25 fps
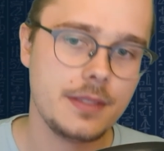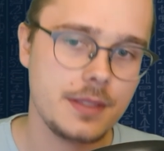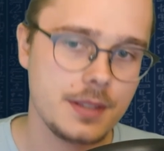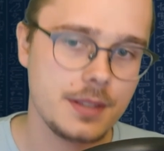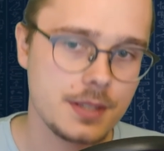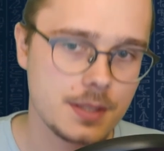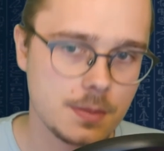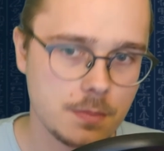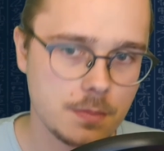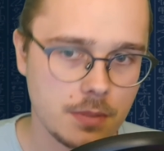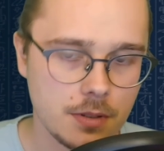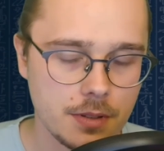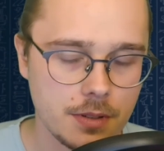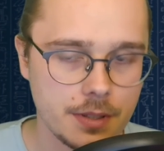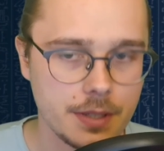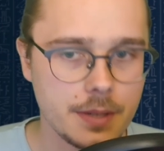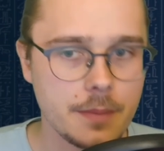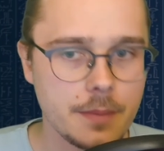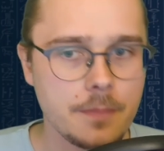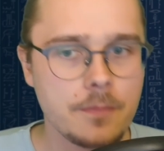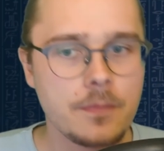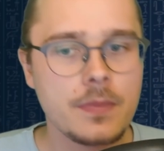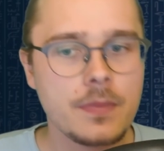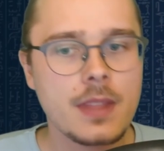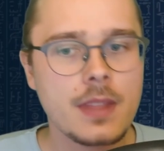point.
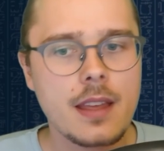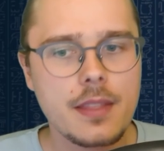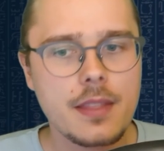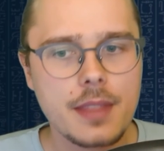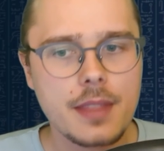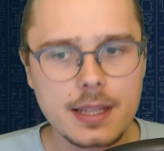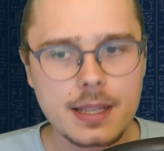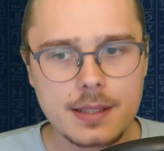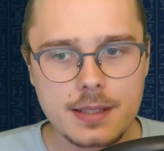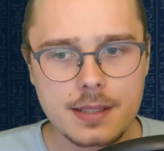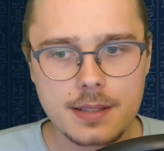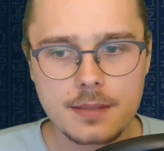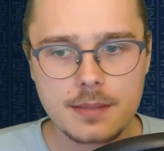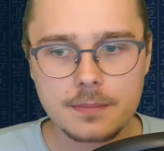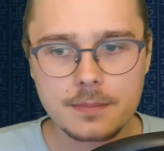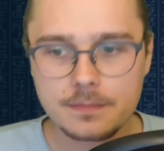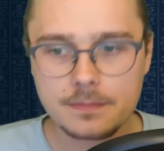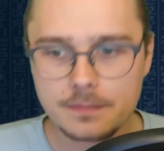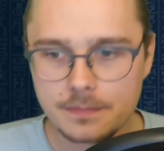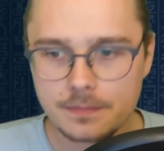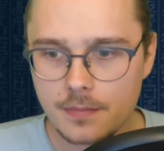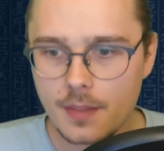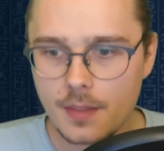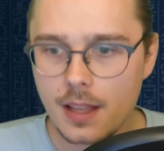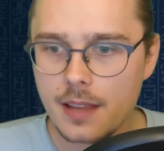
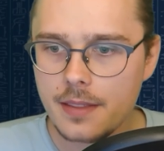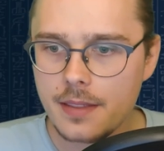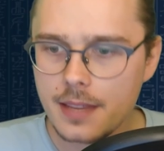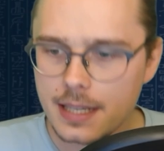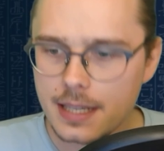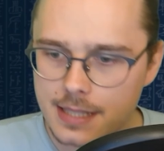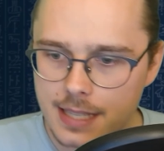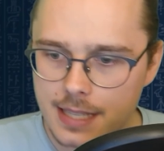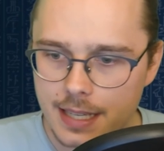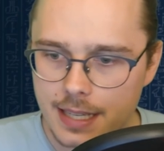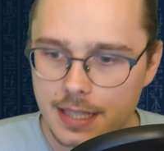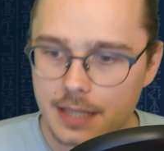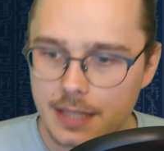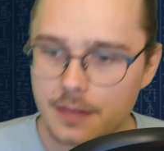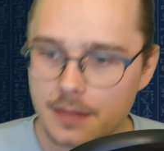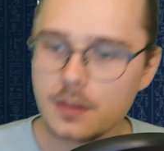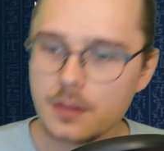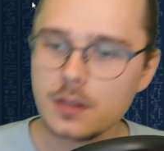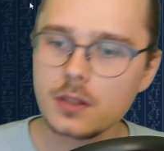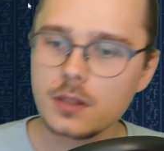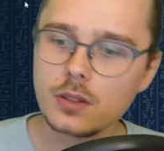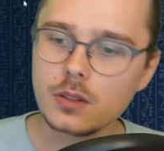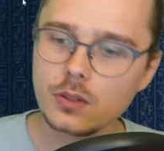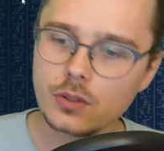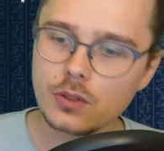That said,
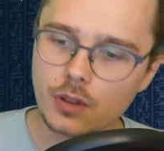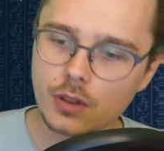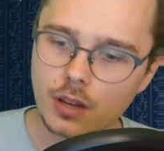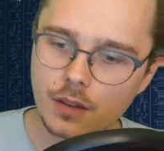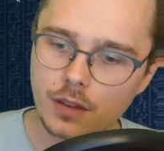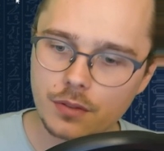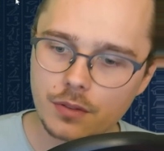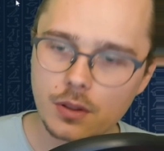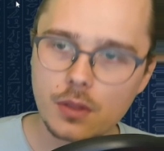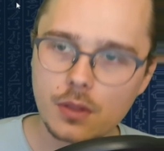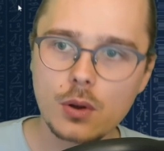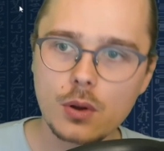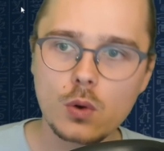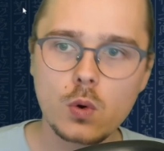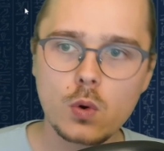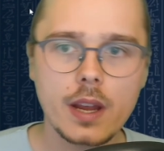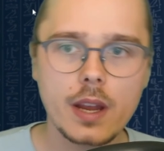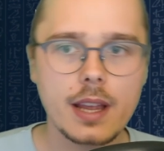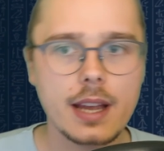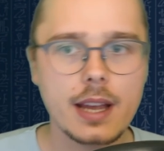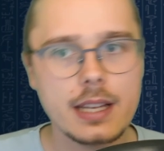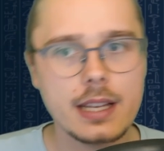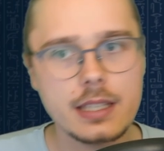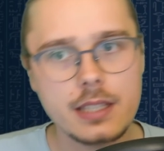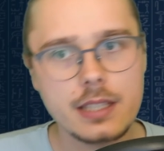to give you the
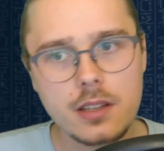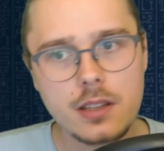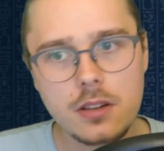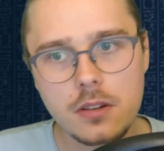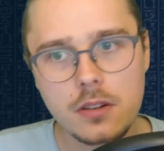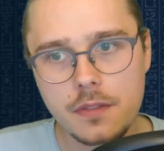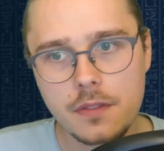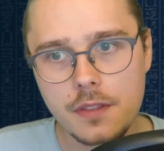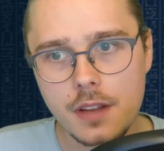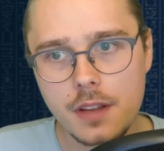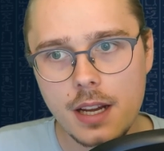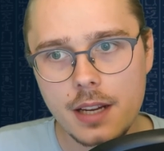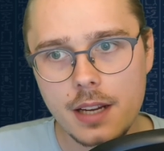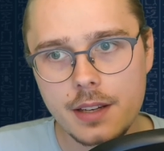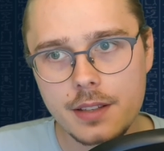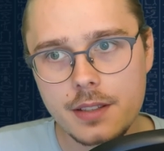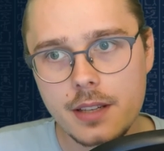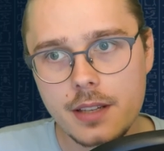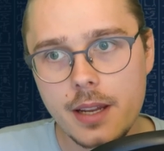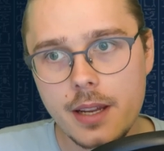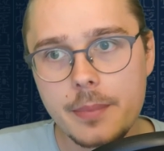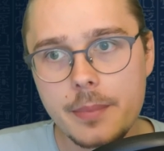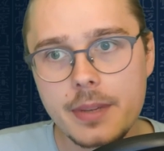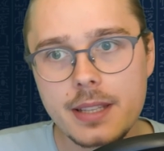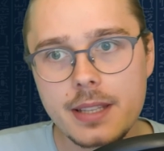quick idea of the
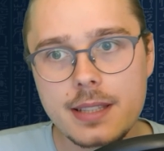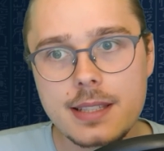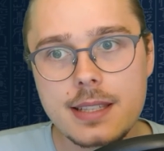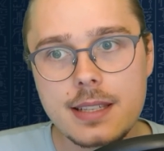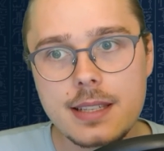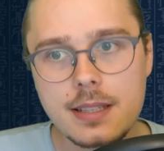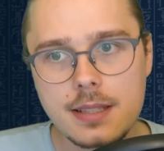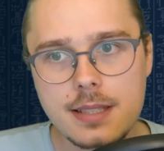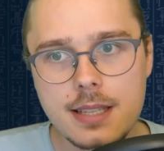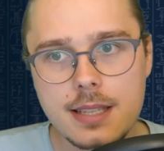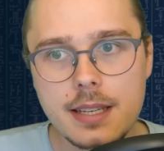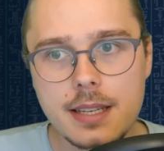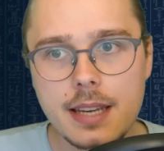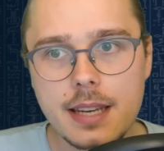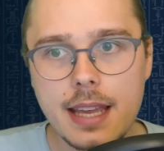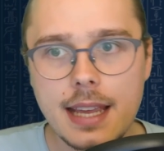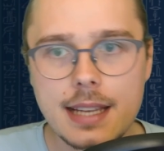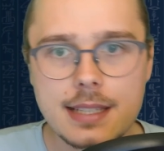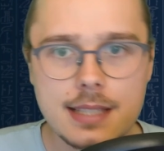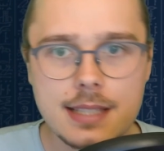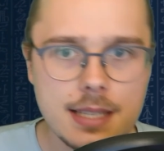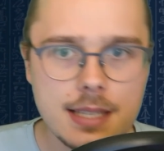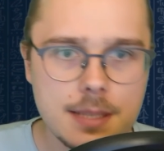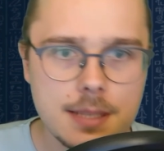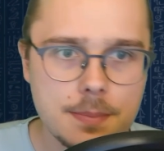archetype, it's an
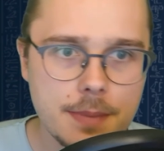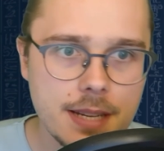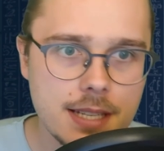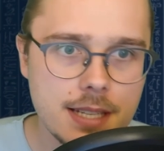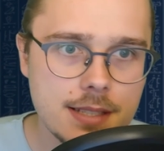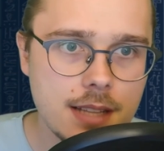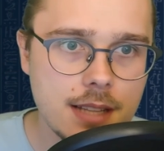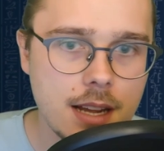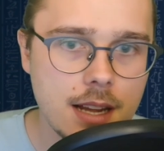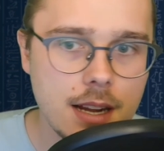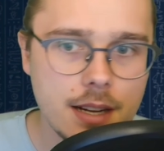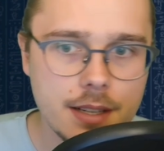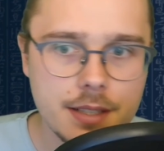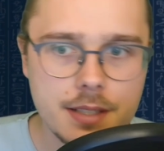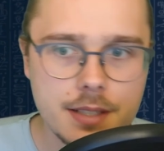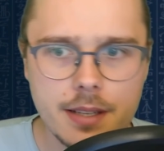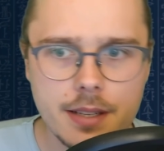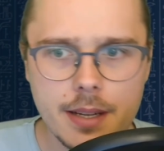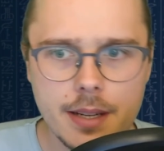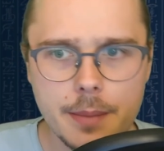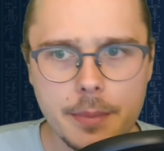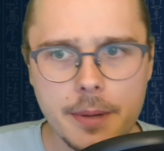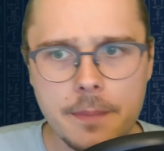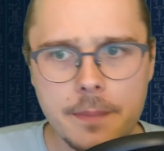Xyz-based archetype